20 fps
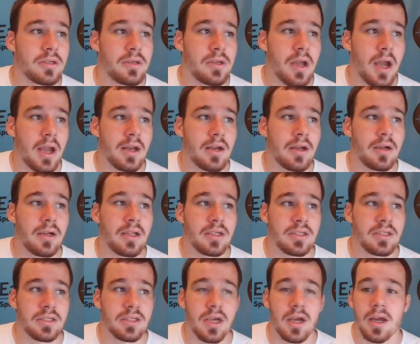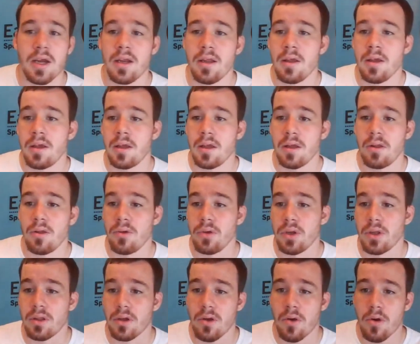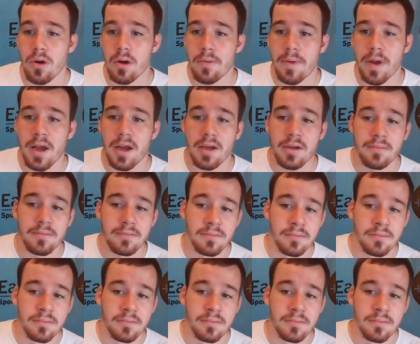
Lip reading: 9 on each side, including the quarterback.